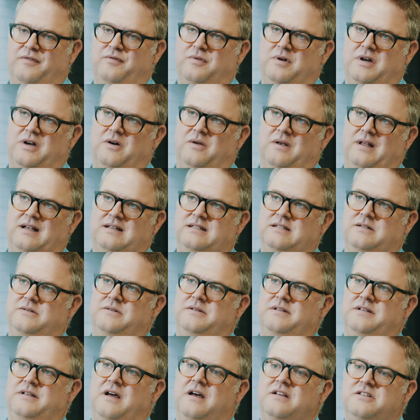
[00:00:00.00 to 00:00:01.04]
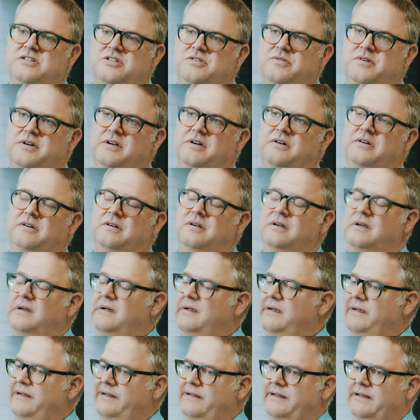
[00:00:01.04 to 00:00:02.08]
If we go like to industrial,
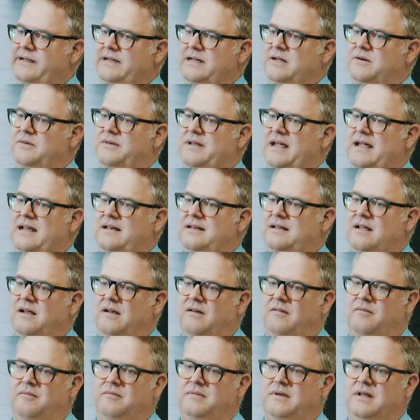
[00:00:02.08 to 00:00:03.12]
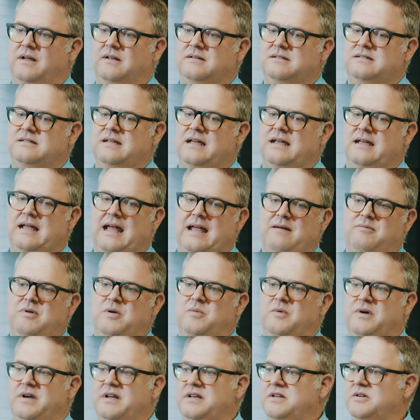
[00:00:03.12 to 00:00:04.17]
they'll say, hey, we
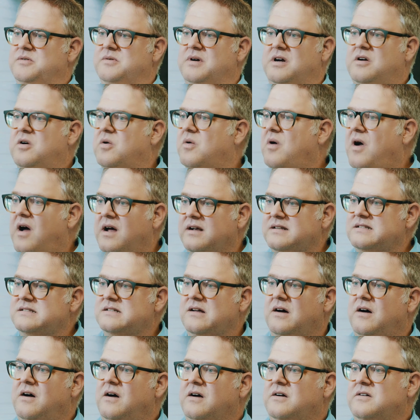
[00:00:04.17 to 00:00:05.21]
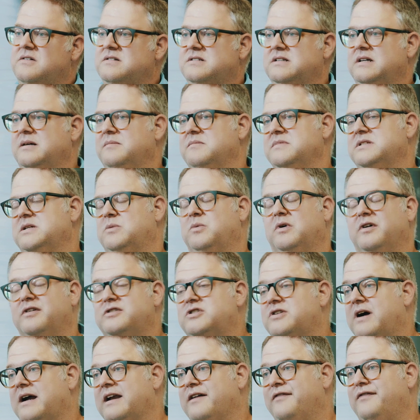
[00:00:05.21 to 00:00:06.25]
want to do a cross dock or something. So we'll
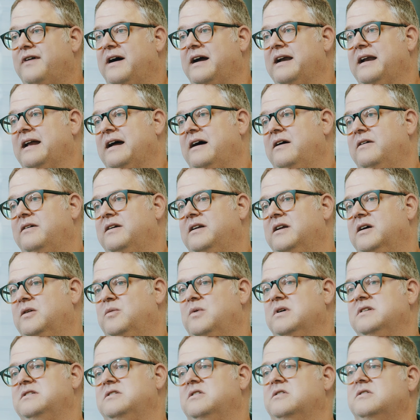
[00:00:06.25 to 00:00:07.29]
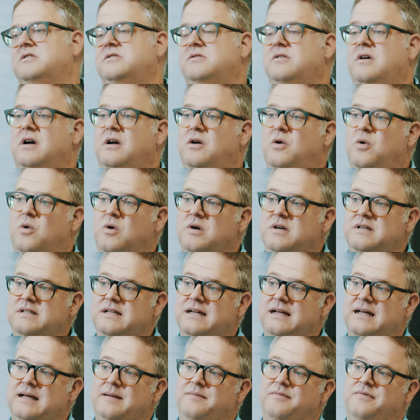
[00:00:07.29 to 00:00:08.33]
try to find out, what's your truck court
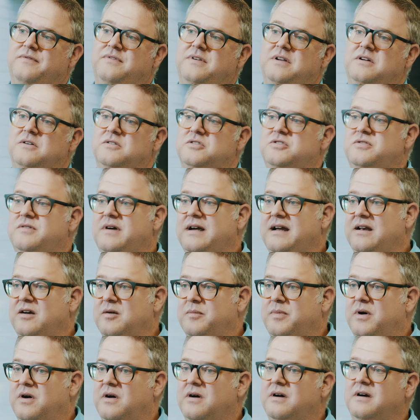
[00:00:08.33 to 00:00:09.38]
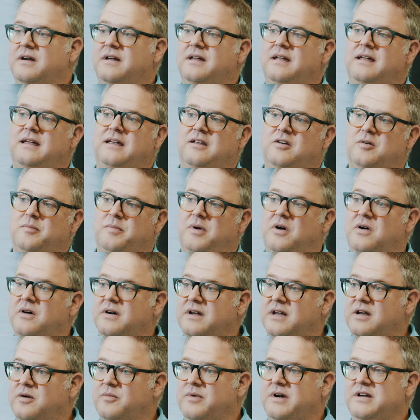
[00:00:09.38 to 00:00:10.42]
depth, trailer parking, your
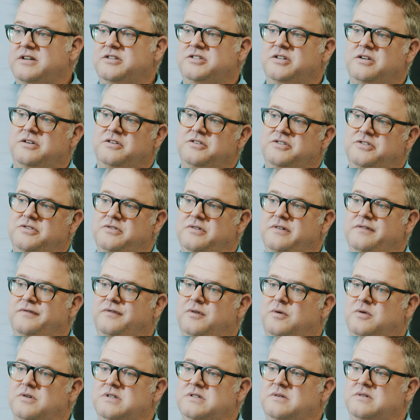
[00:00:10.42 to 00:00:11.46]
parking ratio you're shooting for.